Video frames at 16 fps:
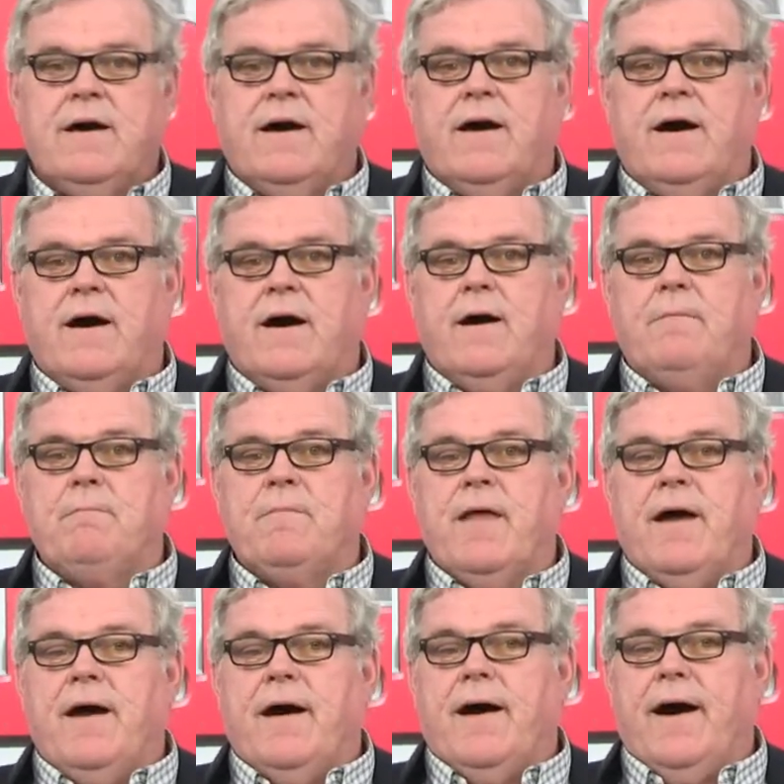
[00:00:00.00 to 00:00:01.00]

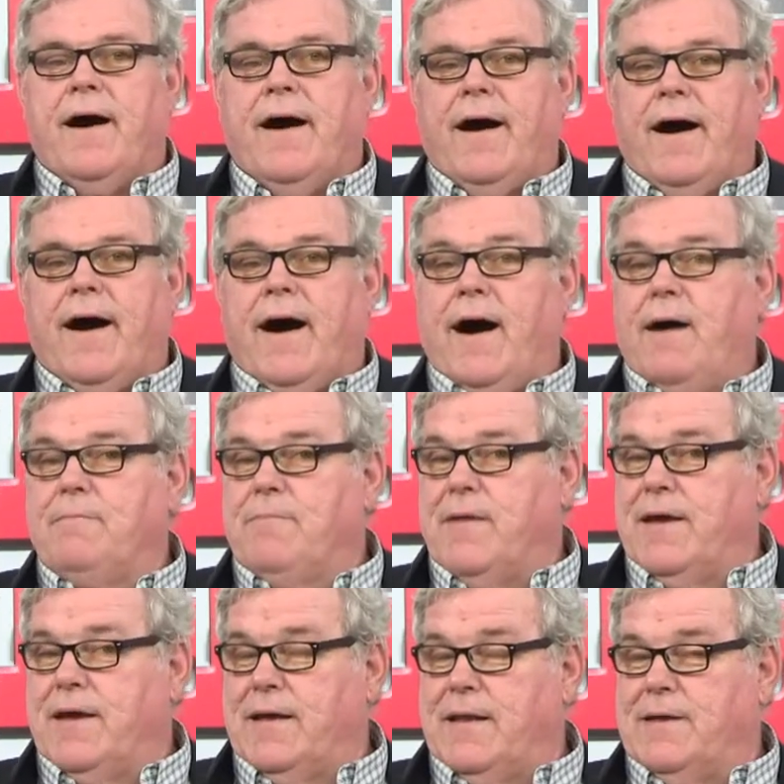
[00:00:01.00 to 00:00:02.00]
I'm
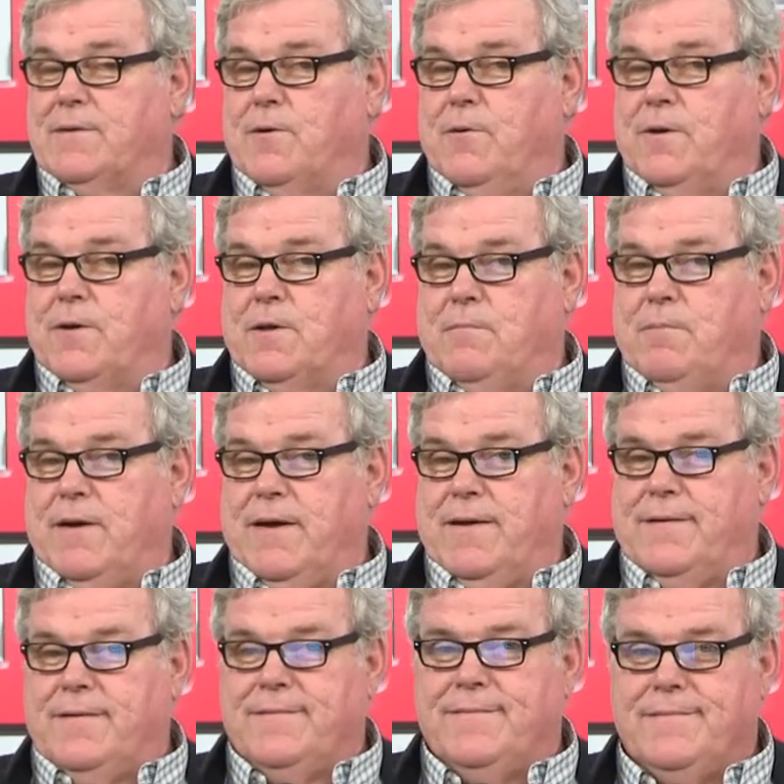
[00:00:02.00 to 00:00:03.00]
thinking there's going to
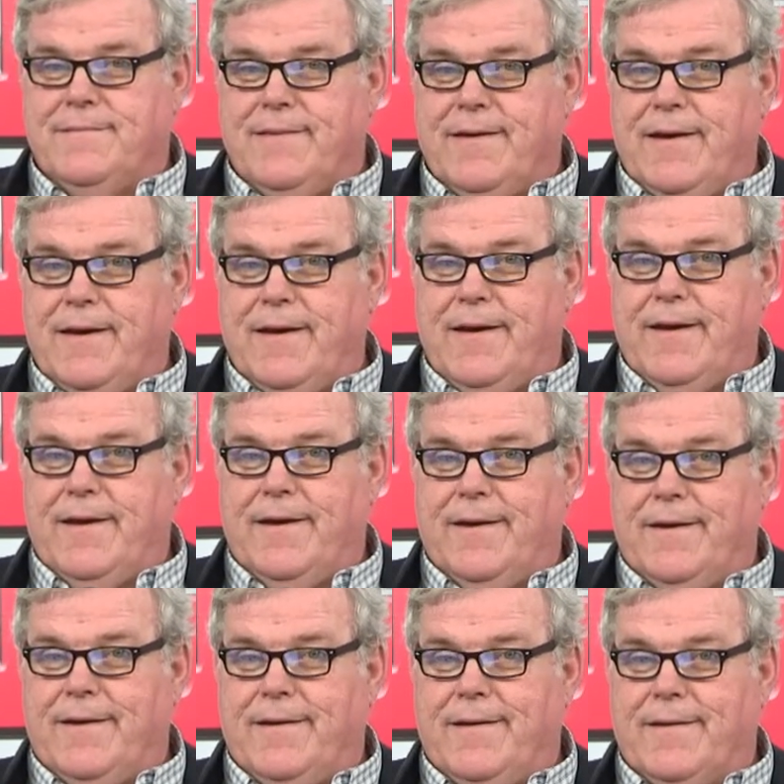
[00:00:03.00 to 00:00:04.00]
be,
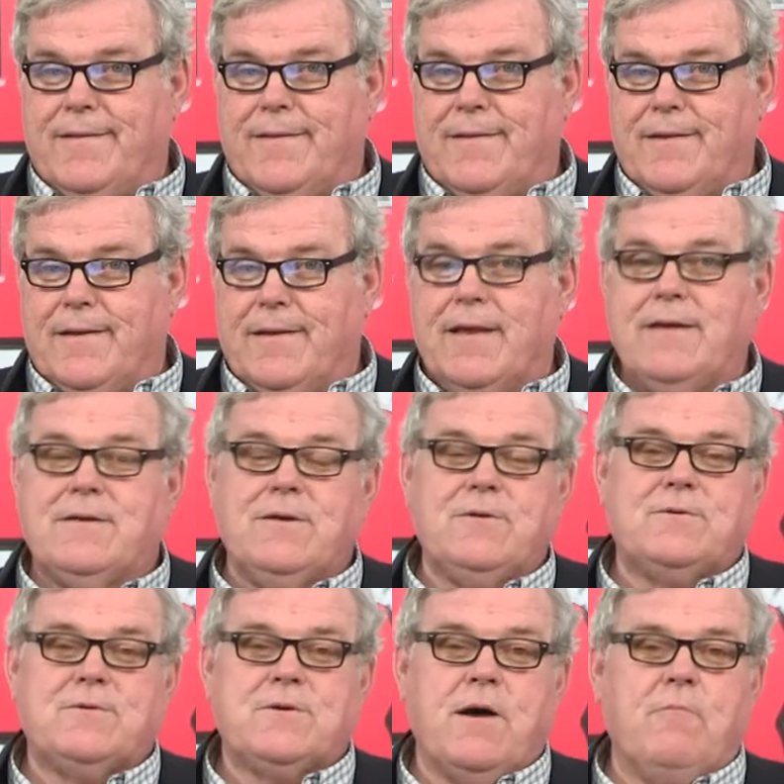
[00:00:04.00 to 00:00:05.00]
at least in
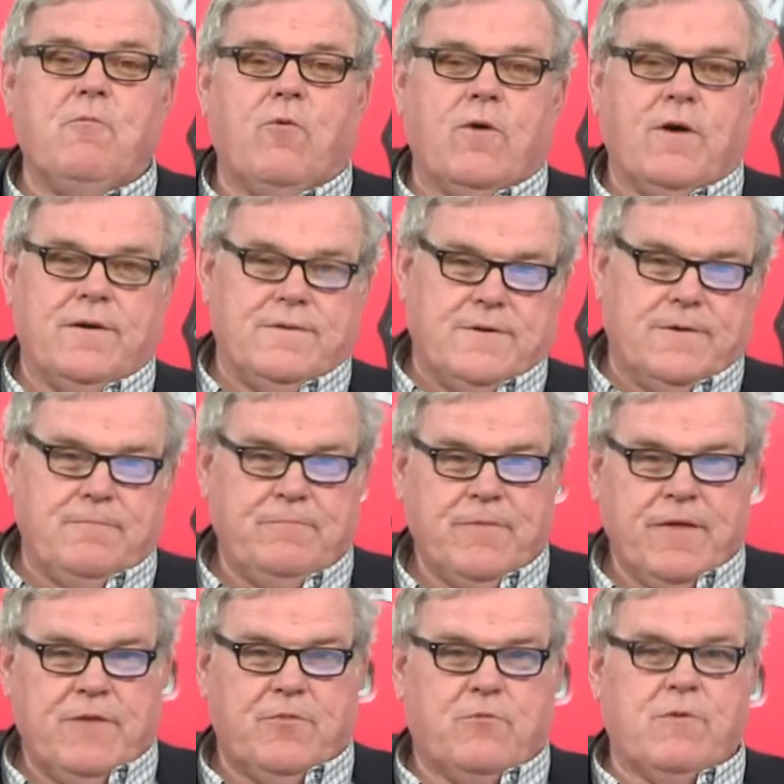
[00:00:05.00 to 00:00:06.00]
some wards,
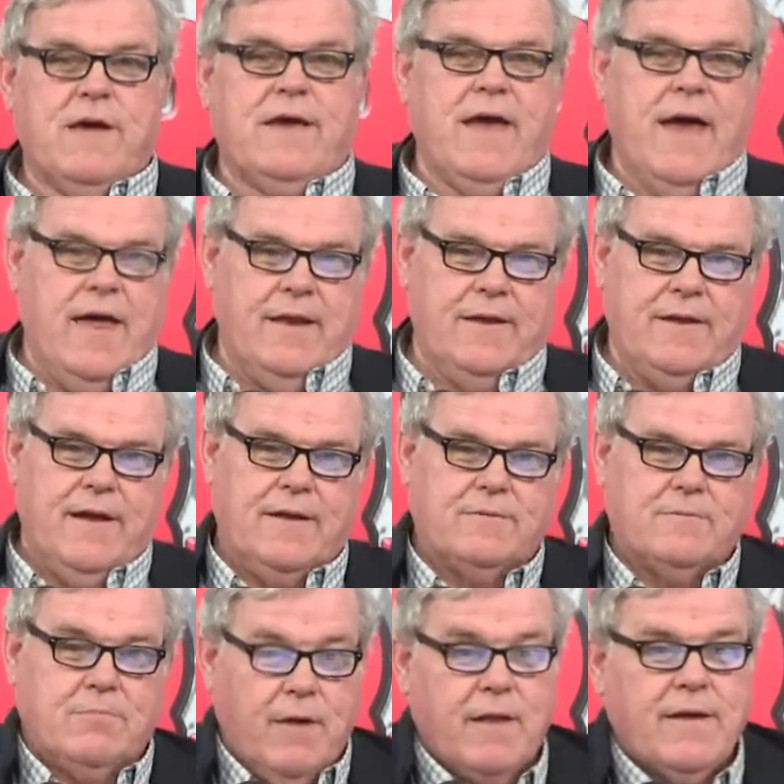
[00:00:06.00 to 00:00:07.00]
three candidates.
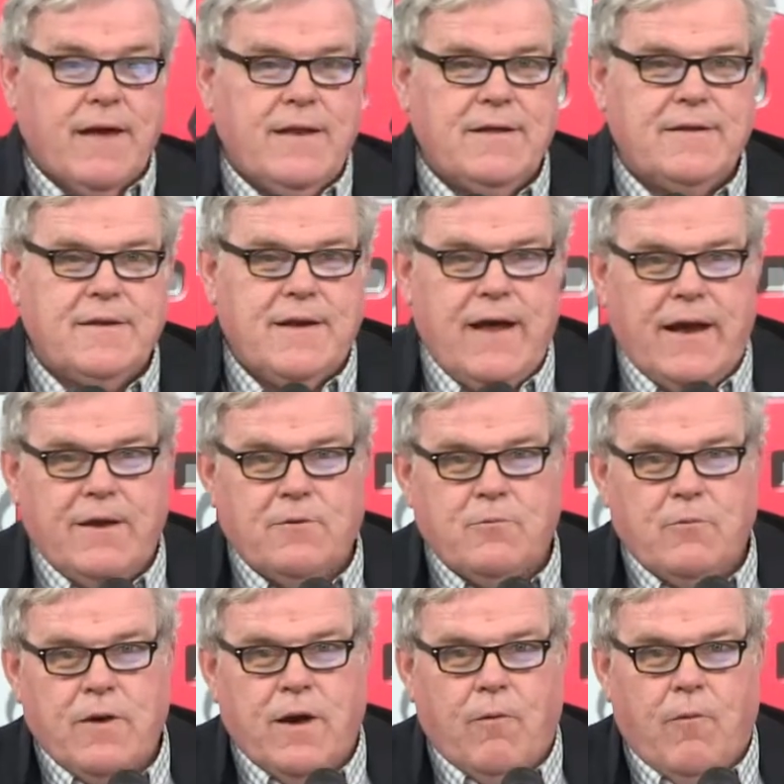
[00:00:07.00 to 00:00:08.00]
I'll get into that as
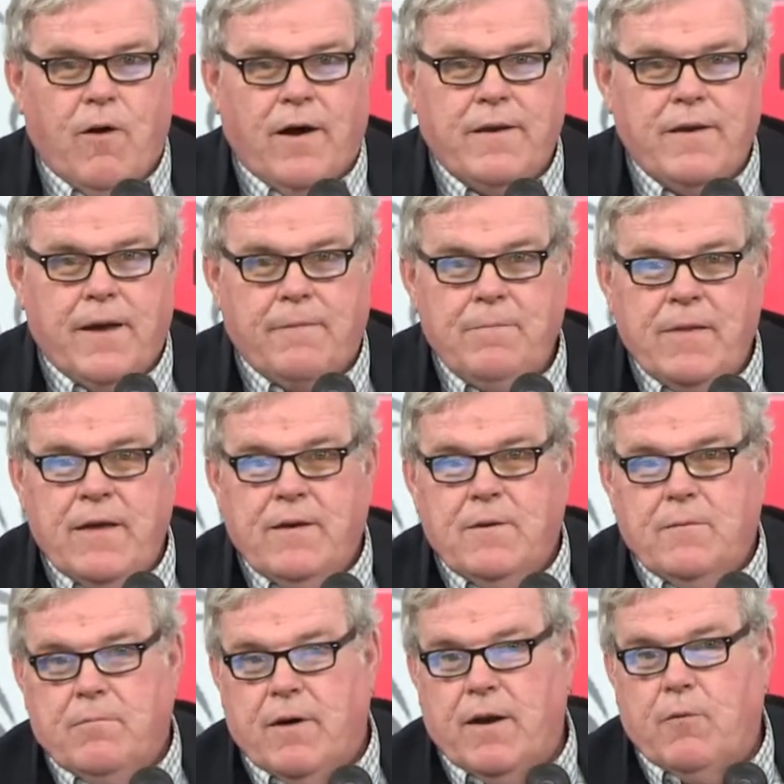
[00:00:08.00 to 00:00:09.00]
we go on here.
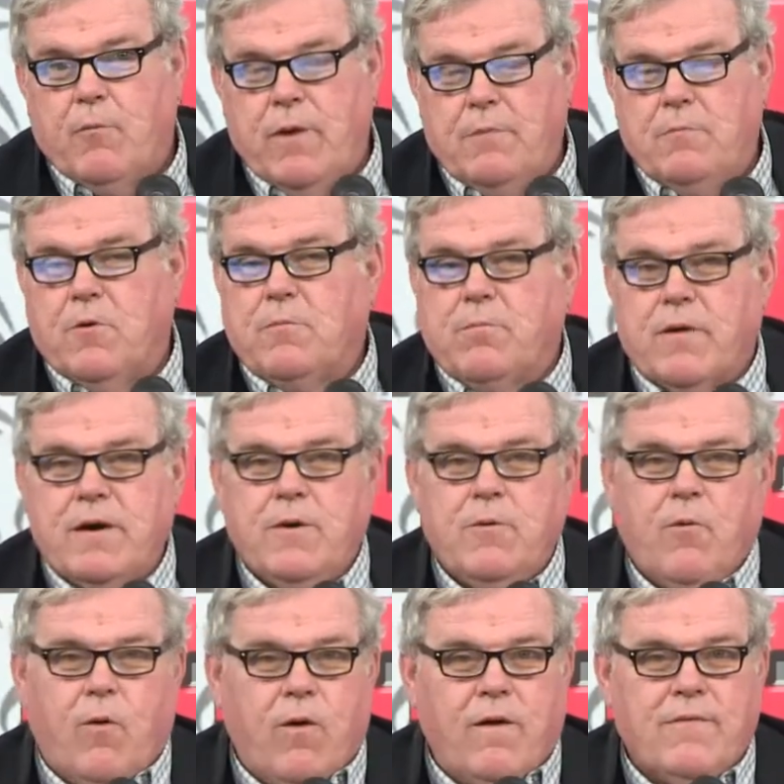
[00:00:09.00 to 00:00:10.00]
But we will bring
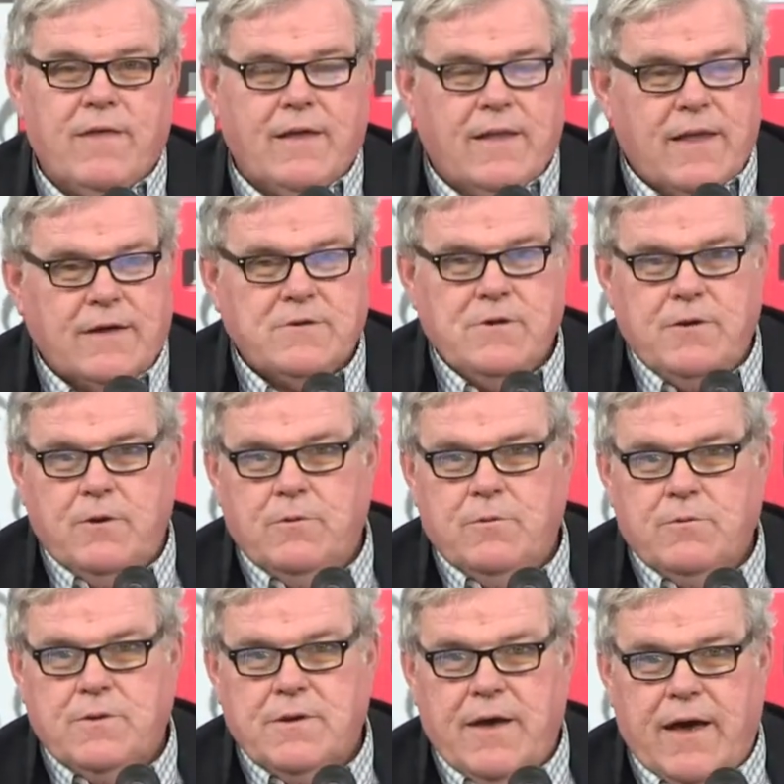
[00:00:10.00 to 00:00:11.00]
you all the election
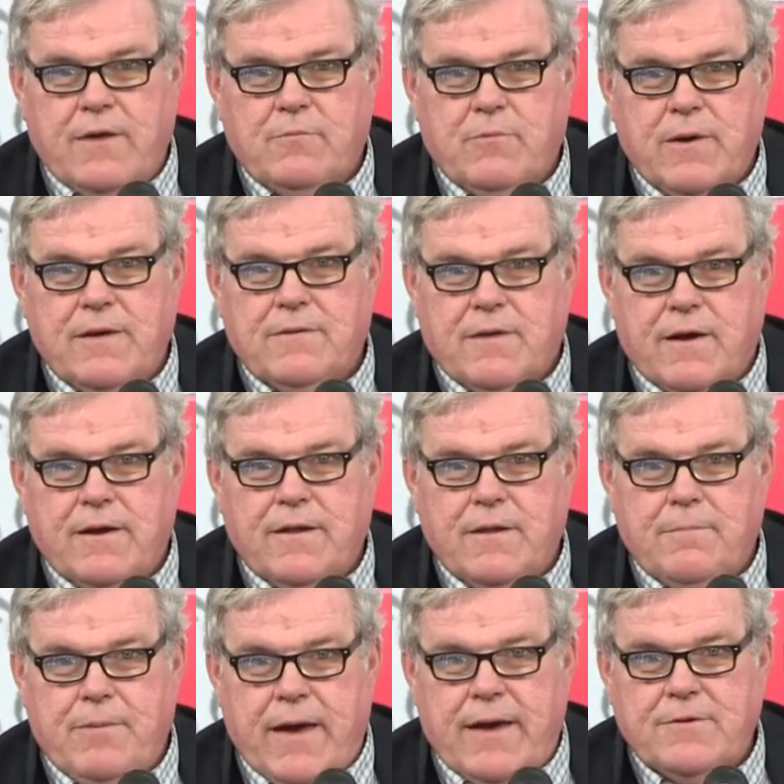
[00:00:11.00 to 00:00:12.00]
news, as we have done in
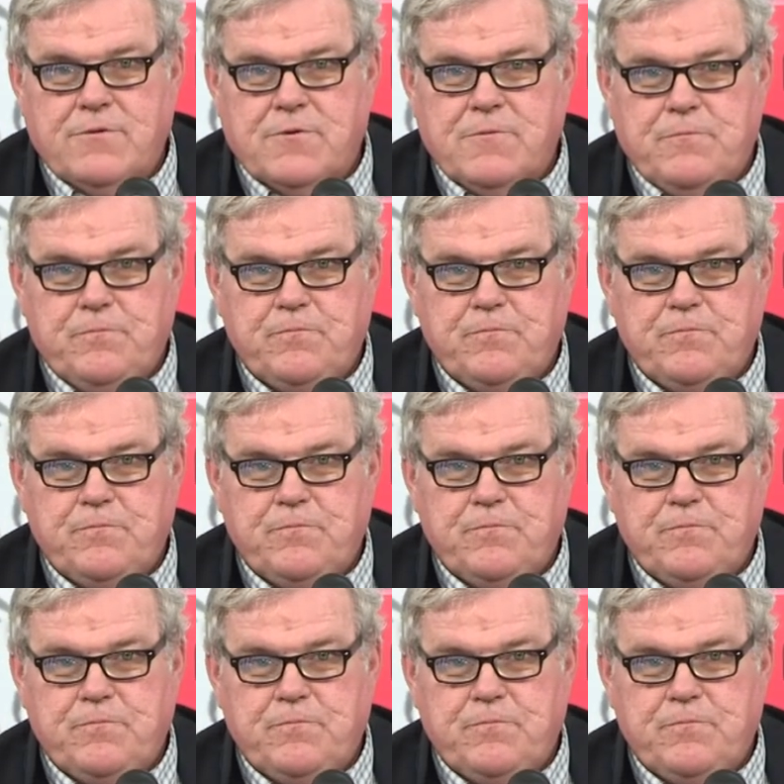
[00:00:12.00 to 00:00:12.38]
the past.